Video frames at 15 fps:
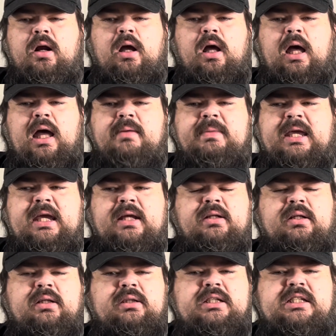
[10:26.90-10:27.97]
I
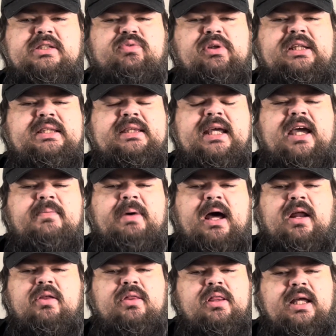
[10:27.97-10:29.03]
mean, just really think
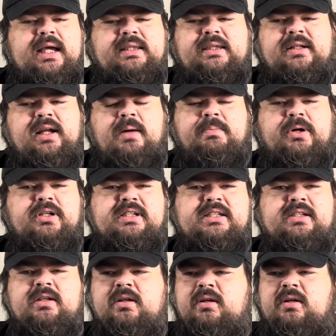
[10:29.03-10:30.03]
about it. Look at the numbers.